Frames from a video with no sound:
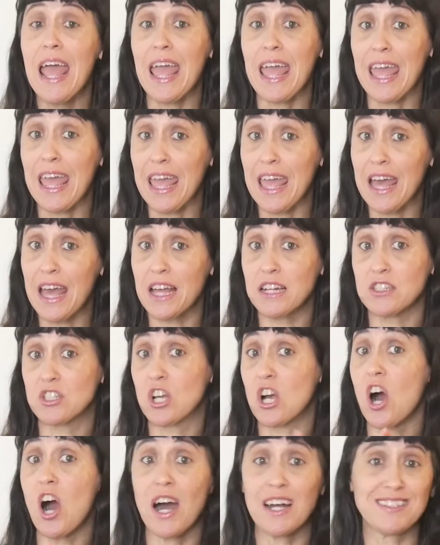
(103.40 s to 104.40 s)
and
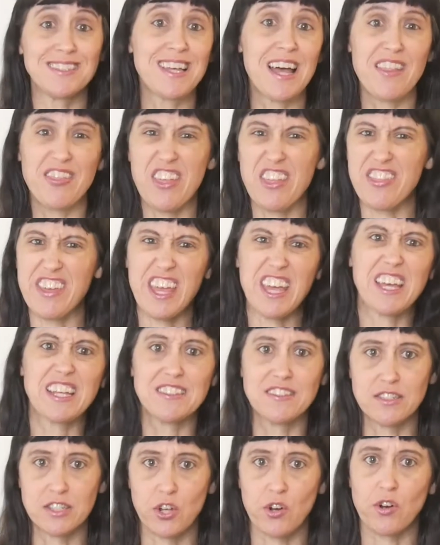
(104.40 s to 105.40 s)
content that they
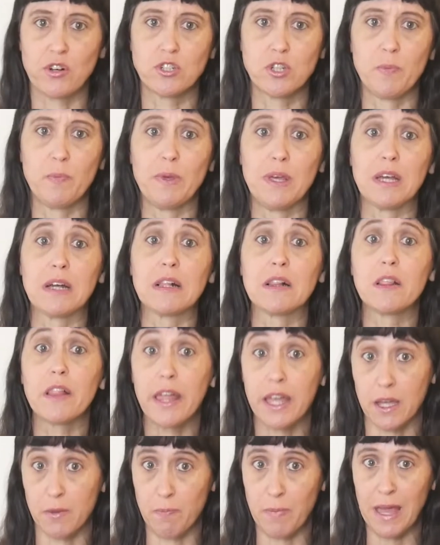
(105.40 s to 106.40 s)
consider to be
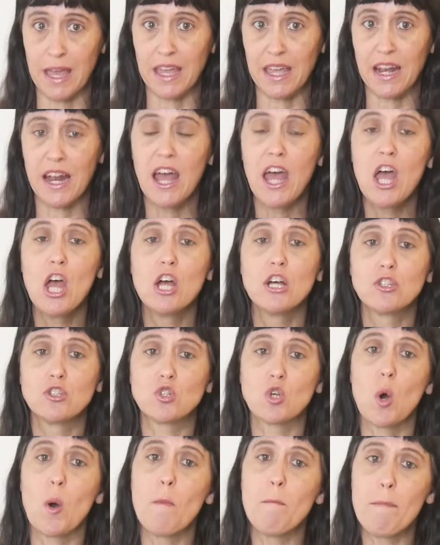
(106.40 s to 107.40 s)
clickbait.
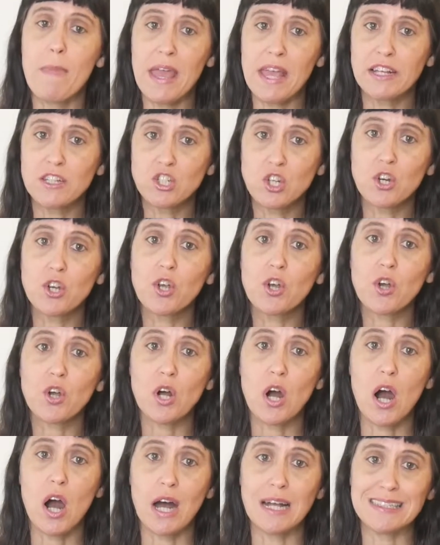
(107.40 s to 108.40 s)
So make sure your
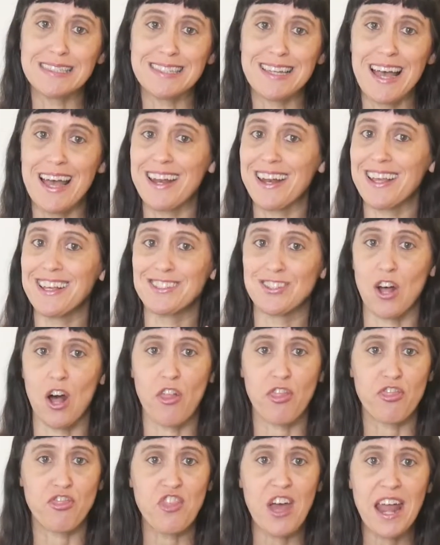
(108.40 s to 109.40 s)
content is
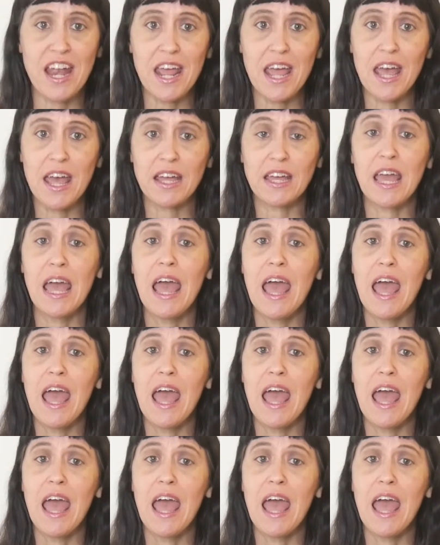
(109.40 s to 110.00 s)
authentic